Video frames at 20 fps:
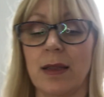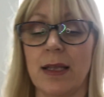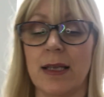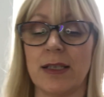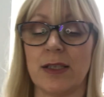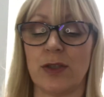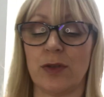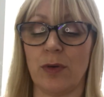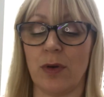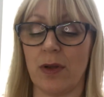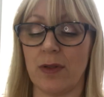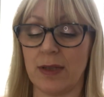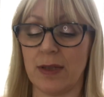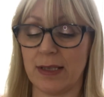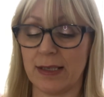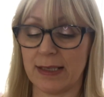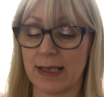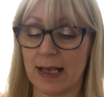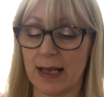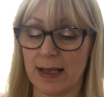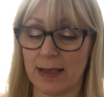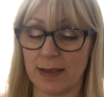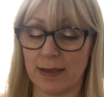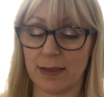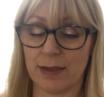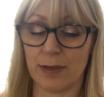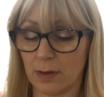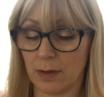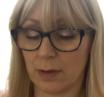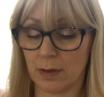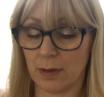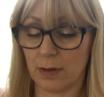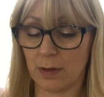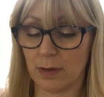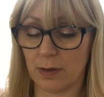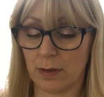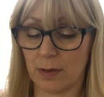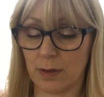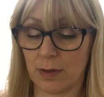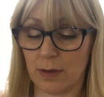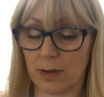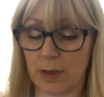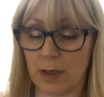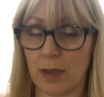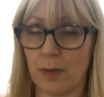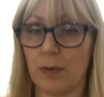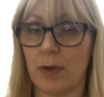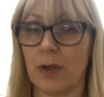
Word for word: Let's do it on this hand. There